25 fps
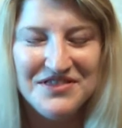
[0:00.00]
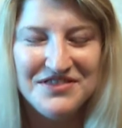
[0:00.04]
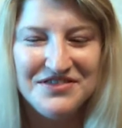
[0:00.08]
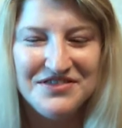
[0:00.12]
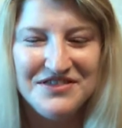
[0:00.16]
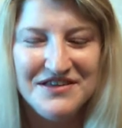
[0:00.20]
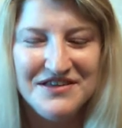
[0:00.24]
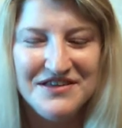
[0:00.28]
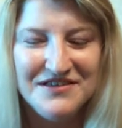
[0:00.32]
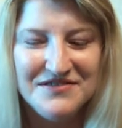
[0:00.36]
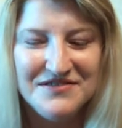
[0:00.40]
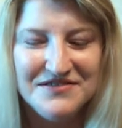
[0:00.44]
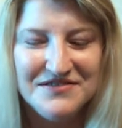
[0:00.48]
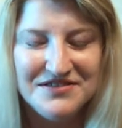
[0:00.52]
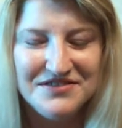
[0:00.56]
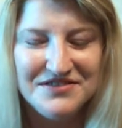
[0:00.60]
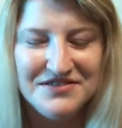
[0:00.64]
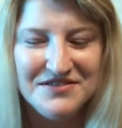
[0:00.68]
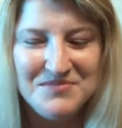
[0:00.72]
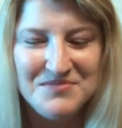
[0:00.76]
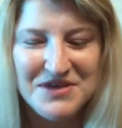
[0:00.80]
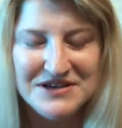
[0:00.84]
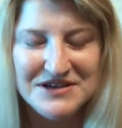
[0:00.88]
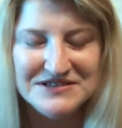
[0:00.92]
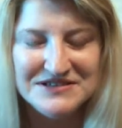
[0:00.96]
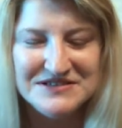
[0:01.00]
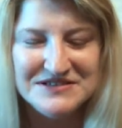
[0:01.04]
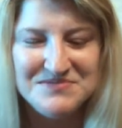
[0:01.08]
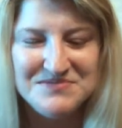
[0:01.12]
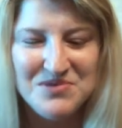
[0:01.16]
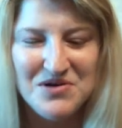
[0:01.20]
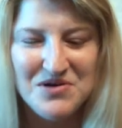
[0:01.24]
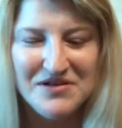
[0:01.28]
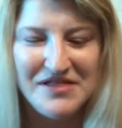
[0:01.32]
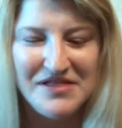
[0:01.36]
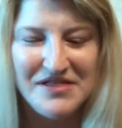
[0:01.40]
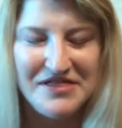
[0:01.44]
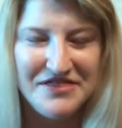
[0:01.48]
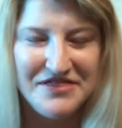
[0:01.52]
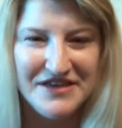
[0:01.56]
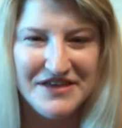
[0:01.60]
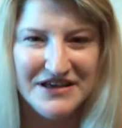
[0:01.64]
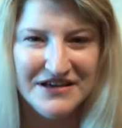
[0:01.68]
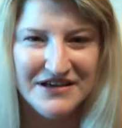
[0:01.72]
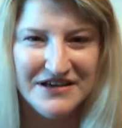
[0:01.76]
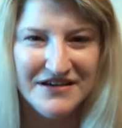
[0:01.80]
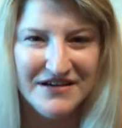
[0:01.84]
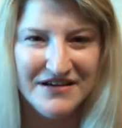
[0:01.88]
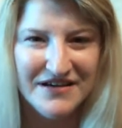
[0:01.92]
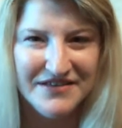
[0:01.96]
The most important
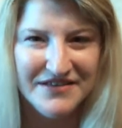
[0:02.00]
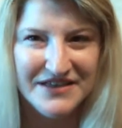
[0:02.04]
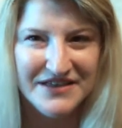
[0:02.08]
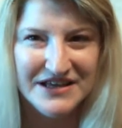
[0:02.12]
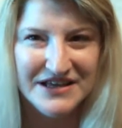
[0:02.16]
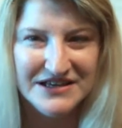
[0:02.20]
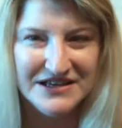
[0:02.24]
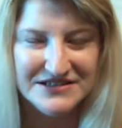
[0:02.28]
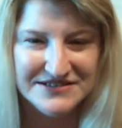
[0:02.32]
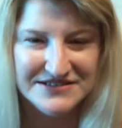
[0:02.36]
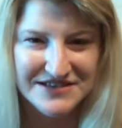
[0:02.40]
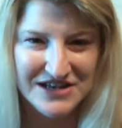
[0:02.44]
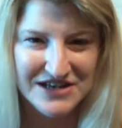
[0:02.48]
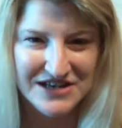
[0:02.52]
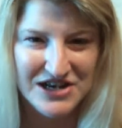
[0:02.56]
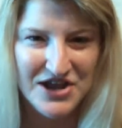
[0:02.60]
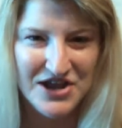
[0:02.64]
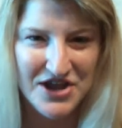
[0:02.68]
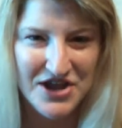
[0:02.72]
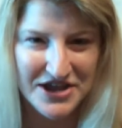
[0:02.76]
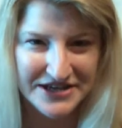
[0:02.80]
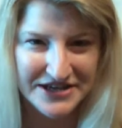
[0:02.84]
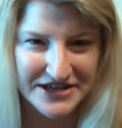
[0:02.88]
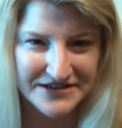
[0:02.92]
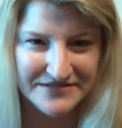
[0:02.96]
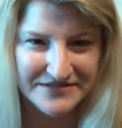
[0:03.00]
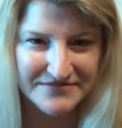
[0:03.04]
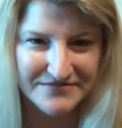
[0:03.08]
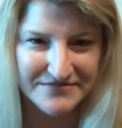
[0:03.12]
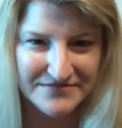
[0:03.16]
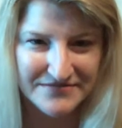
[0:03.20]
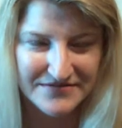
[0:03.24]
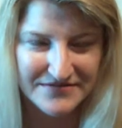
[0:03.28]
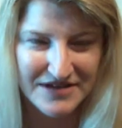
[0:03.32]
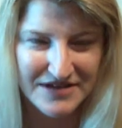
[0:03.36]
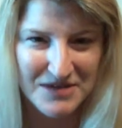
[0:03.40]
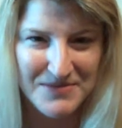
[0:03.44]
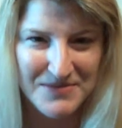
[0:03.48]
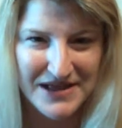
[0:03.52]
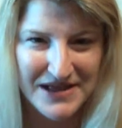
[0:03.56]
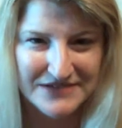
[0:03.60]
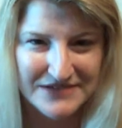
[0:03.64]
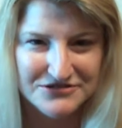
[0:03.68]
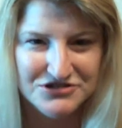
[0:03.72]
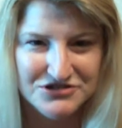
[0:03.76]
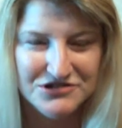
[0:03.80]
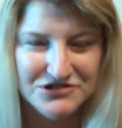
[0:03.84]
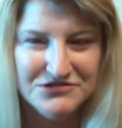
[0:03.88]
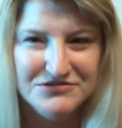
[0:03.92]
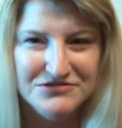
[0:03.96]
thing, I think, is to learn
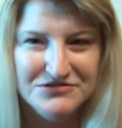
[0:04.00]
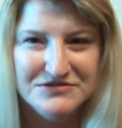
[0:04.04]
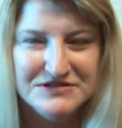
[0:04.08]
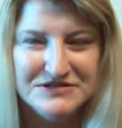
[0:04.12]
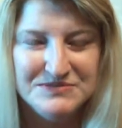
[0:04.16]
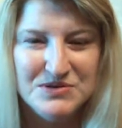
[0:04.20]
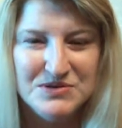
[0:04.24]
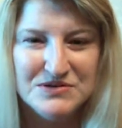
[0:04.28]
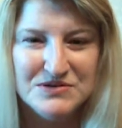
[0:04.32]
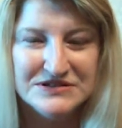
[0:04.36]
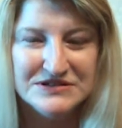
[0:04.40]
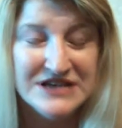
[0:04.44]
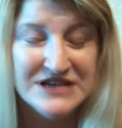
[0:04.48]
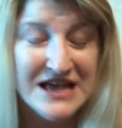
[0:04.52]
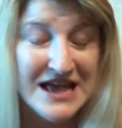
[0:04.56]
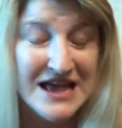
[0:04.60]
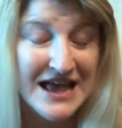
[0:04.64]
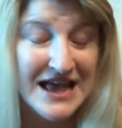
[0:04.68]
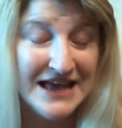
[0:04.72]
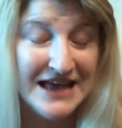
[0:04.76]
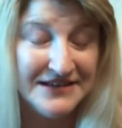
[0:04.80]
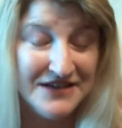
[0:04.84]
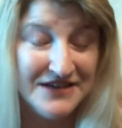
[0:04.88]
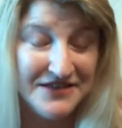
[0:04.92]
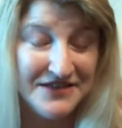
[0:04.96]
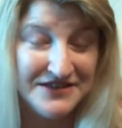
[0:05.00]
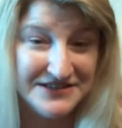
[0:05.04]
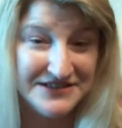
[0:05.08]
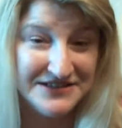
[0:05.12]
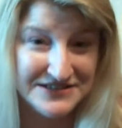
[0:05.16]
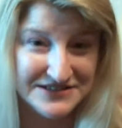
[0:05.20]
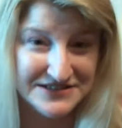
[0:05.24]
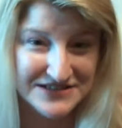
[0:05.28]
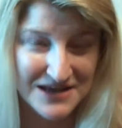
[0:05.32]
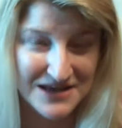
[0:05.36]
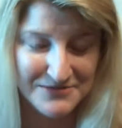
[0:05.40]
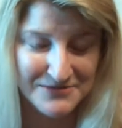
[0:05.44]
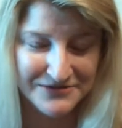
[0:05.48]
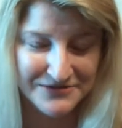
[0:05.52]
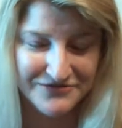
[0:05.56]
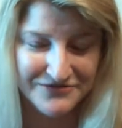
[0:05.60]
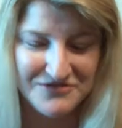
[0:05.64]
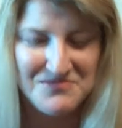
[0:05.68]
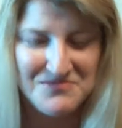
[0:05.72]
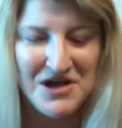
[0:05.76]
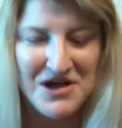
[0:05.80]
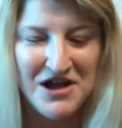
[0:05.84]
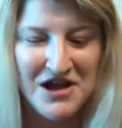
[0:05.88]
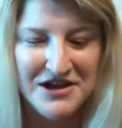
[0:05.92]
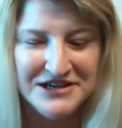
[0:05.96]
about children's books, and this is coming
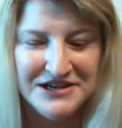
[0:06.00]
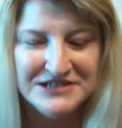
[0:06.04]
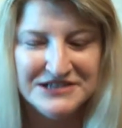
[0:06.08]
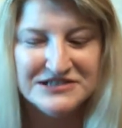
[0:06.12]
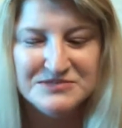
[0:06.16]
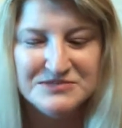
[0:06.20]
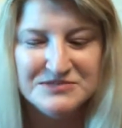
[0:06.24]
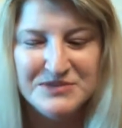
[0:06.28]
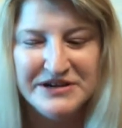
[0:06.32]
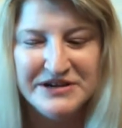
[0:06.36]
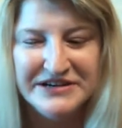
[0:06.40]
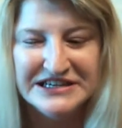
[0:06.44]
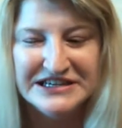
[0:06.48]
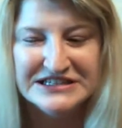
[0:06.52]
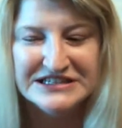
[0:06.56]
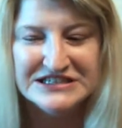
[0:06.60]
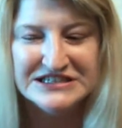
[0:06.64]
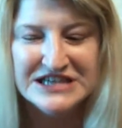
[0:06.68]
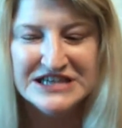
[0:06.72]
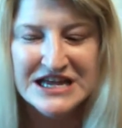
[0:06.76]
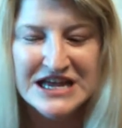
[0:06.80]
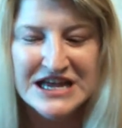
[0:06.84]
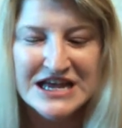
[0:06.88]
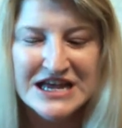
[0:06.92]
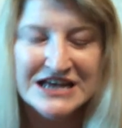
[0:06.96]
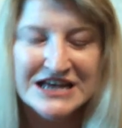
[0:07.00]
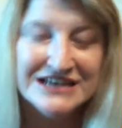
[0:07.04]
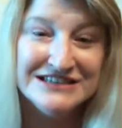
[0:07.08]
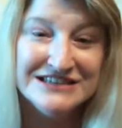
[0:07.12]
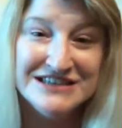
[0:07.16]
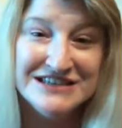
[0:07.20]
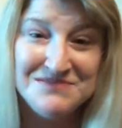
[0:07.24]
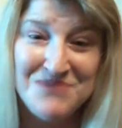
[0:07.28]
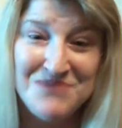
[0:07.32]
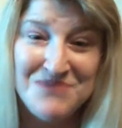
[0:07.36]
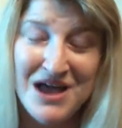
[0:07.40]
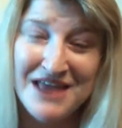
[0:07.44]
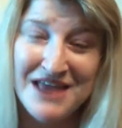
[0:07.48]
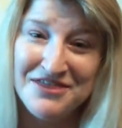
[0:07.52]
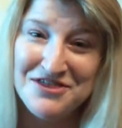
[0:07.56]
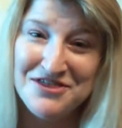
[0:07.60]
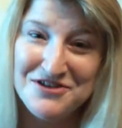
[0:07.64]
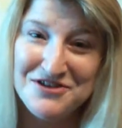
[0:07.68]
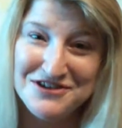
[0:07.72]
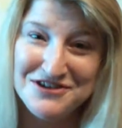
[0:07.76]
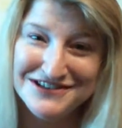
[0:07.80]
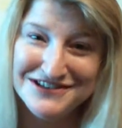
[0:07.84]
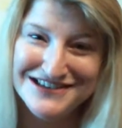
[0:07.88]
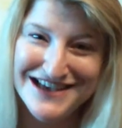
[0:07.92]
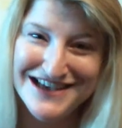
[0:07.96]
from my own experience, because in my
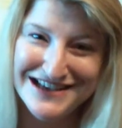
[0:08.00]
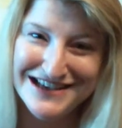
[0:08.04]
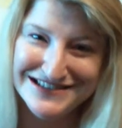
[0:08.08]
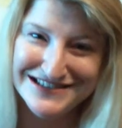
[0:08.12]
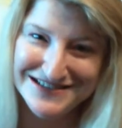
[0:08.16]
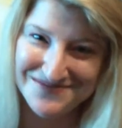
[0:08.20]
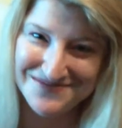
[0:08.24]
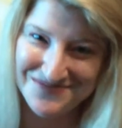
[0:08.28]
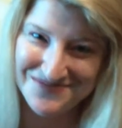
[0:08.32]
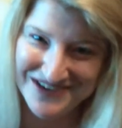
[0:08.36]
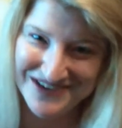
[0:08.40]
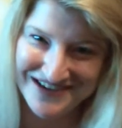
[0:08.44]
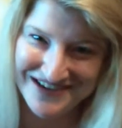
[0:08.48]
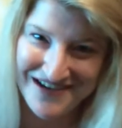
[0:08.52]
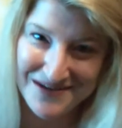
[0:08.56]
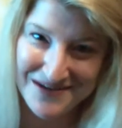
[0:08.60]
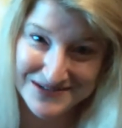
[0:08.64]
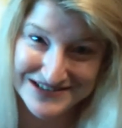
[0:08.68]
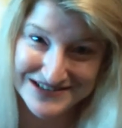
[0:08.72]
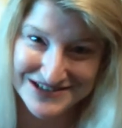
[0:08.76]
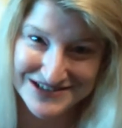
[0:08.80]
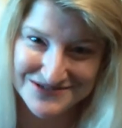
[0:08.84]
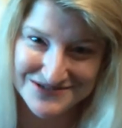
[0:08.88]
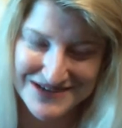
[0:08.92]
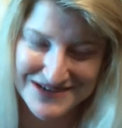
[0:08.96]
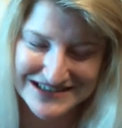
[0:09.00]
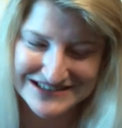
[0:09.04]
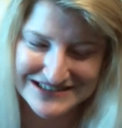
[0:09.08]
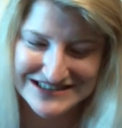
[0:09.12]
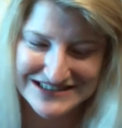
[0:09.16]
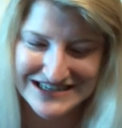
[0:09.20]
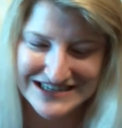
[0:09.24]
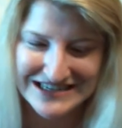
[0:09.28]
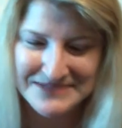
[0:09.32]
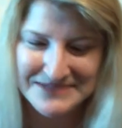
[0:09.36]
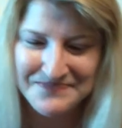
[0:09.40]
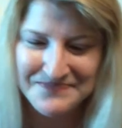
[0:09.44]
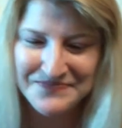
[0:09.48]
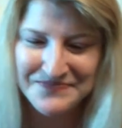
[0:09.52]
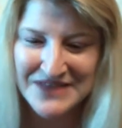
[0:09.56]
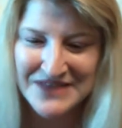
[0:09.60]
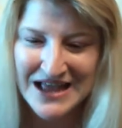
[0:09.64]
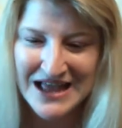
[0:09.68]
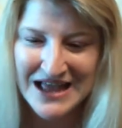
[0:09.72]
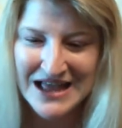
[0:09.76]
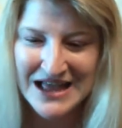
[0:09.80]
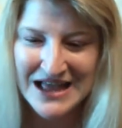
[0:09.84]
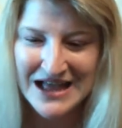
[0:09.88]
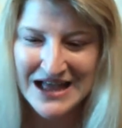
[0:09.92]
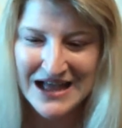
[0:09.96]
enthusiasm when I was 20,
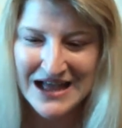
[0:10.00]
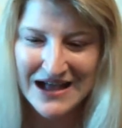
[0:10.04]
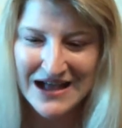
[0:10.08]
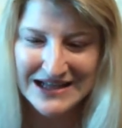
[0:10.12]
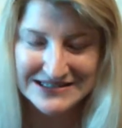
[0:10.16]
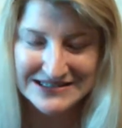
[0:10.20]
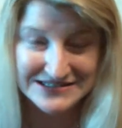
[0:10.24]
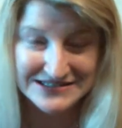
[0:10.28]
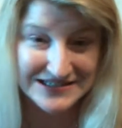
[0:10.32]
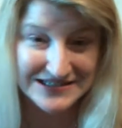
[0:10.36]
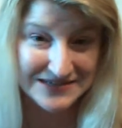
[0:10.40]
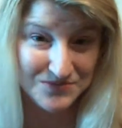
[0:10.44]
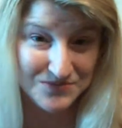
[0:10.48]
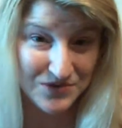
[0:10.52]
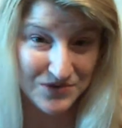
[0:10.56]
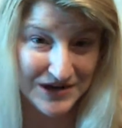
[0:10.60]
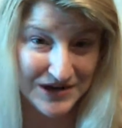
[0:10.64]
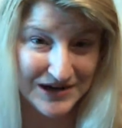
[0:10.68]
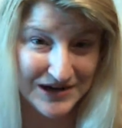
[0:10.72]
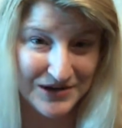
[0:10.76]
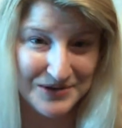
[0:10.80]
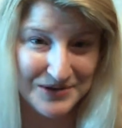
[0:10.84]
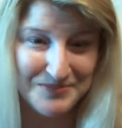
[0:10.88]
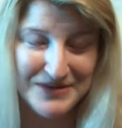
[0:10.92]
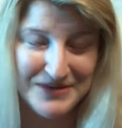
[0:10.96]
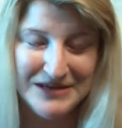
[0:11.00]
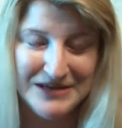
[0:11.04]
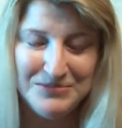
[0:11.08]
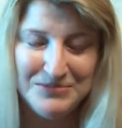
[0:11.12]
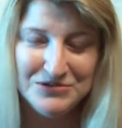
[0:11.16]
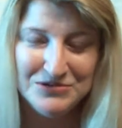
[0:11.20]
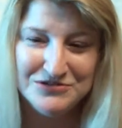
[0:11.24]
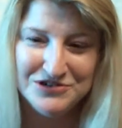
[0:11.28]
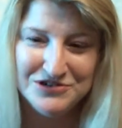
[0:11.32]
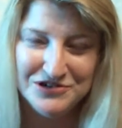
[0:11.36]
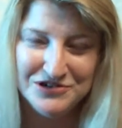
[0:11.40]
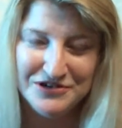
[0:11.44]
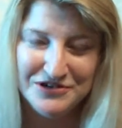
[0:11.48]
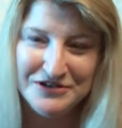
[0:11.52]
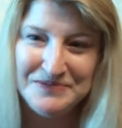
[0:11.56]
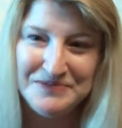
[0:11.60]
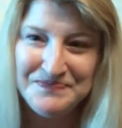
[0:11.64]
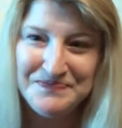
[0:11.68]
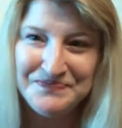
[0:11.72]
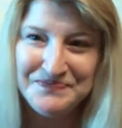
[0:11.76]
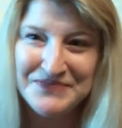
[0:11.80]
I did what a lot of people do.